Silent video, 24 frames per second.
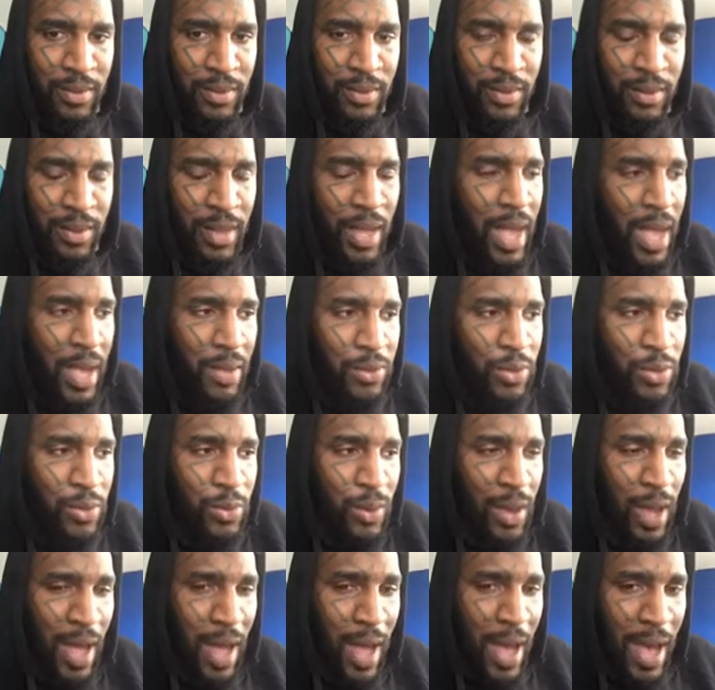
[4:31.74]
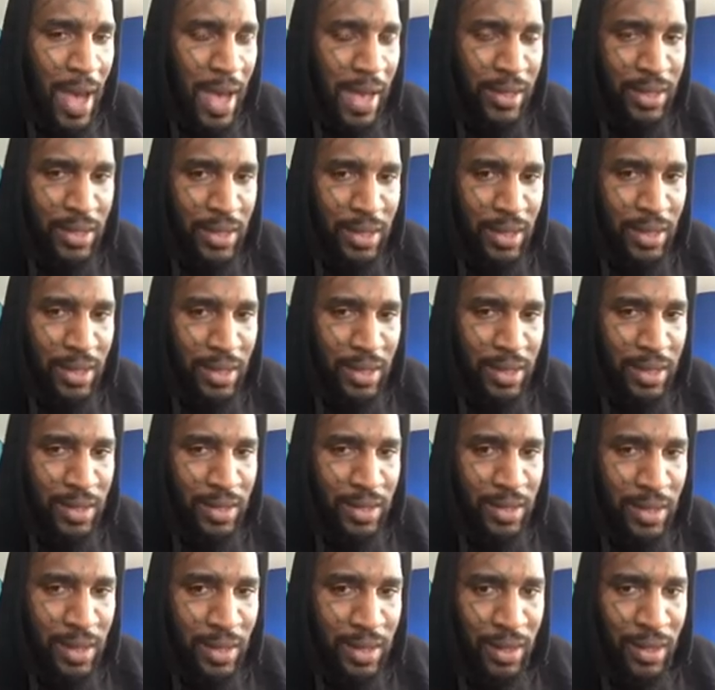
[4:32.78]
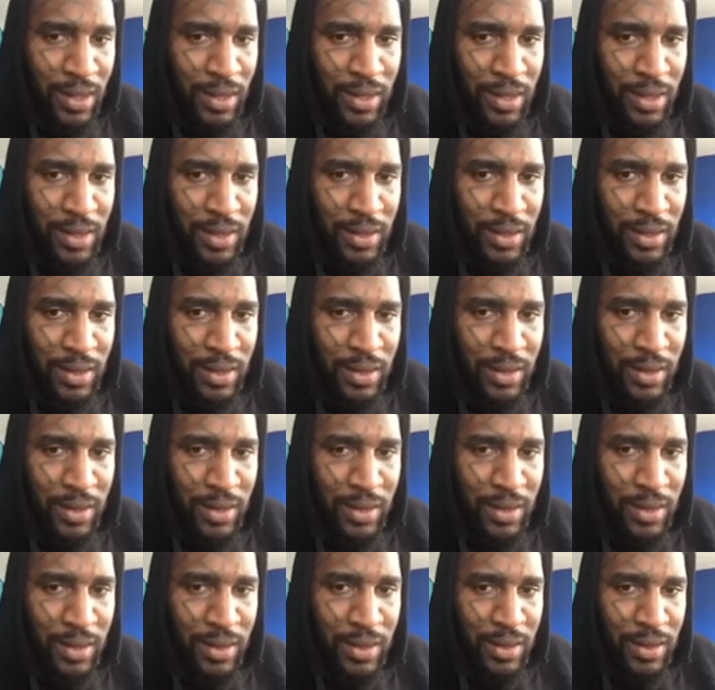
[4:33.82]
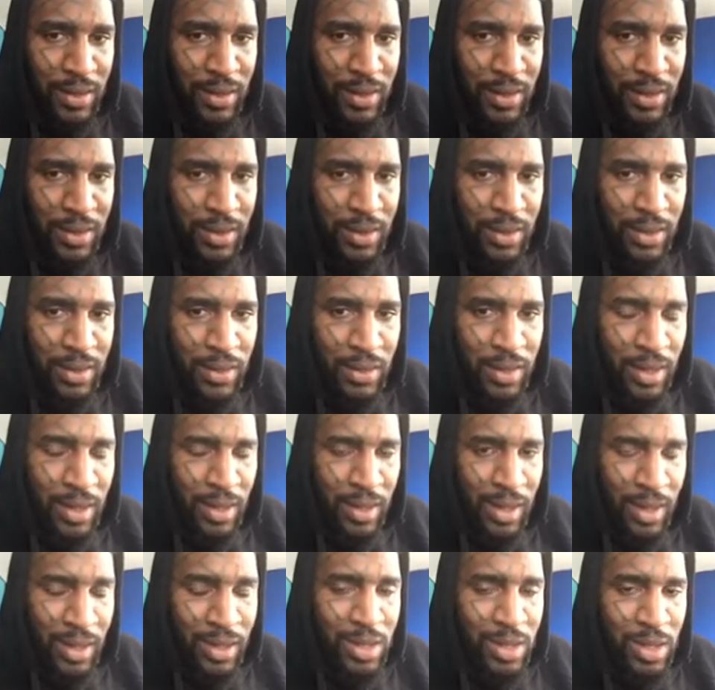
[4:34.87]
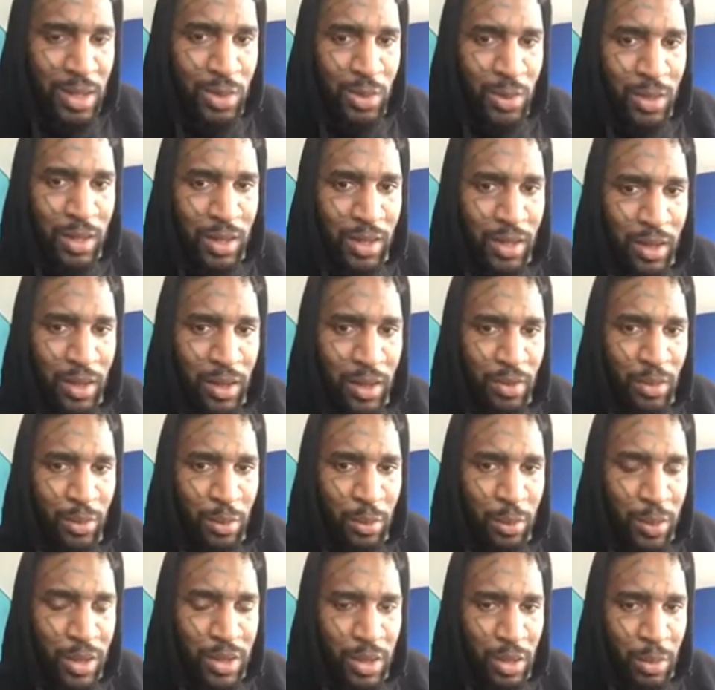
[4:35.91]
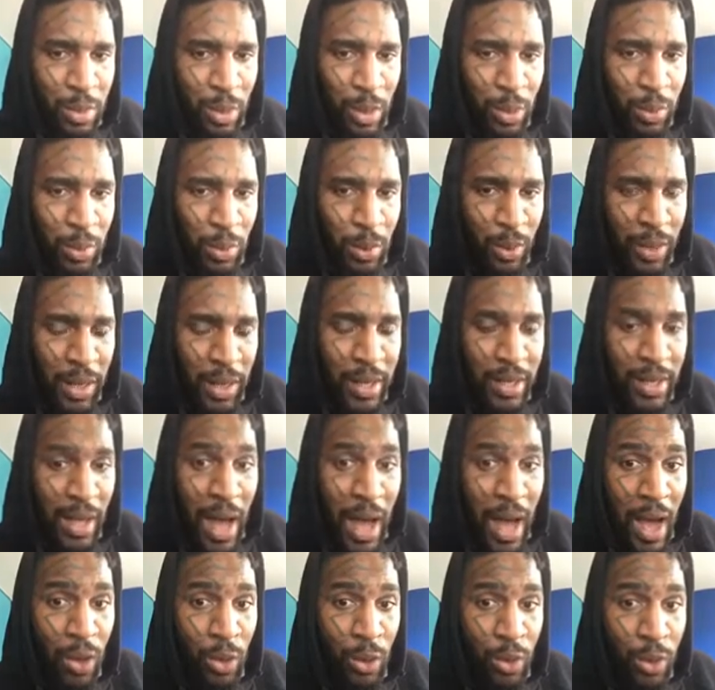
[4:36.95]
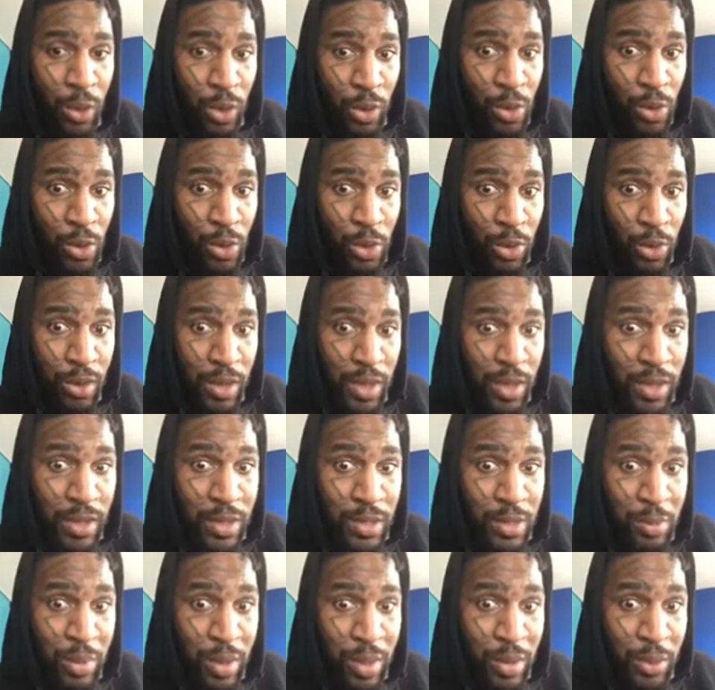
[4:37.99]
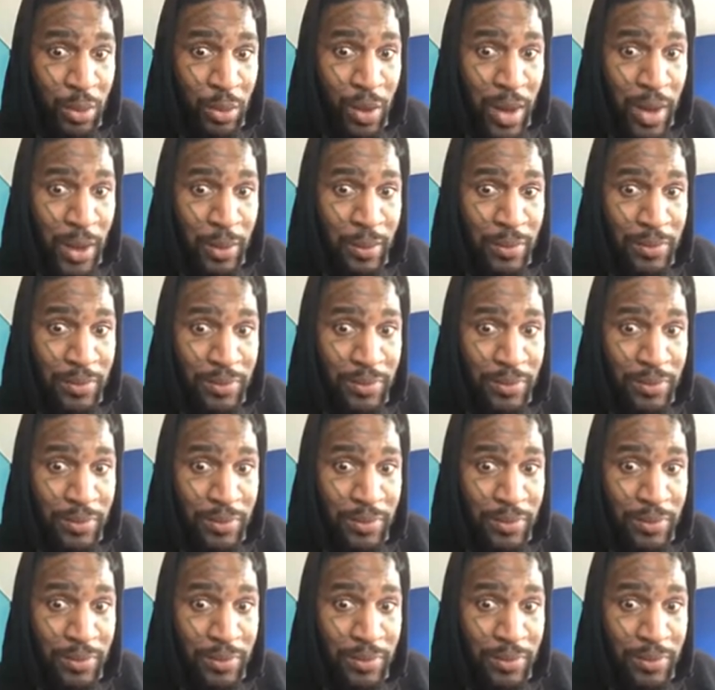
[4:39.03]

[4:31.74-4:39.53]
Have you actually studied the history of Mister Popo and how long he's been around?